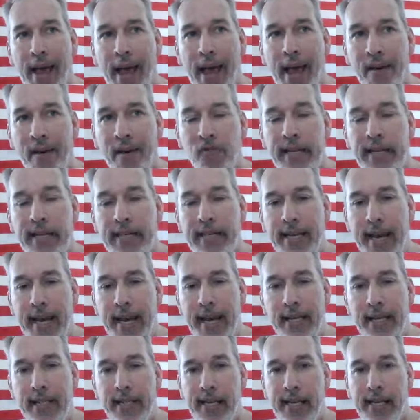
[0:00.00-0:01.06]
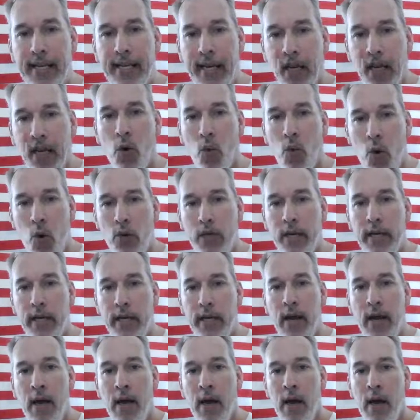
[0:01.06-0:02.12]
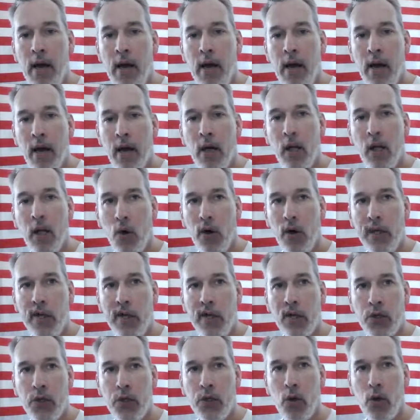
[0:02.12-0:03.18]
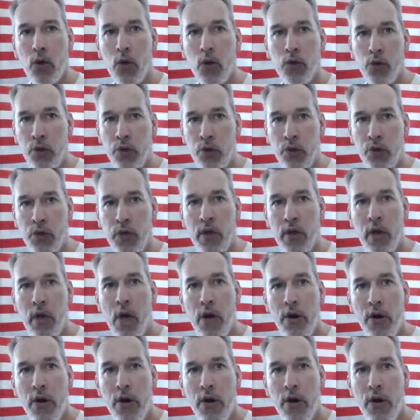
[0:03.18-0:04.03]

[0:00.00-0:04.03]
every 10 sick or wounded colonial soldiers.